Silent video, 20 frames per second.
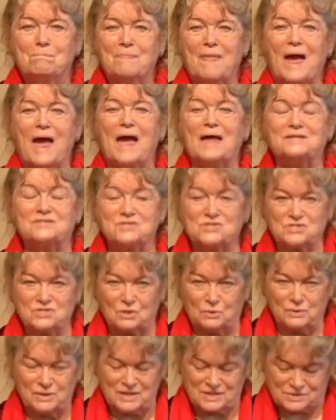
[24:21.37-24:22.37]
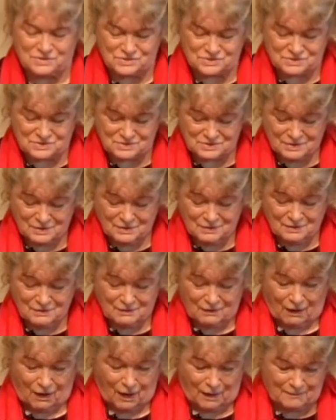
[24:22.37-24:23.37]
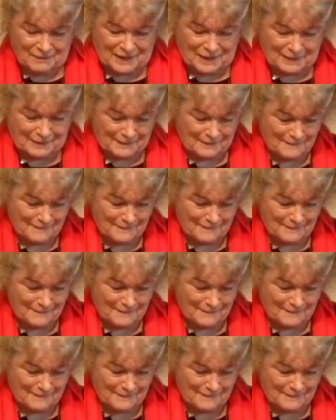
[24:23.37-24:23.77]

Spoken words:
And so it is. Amen.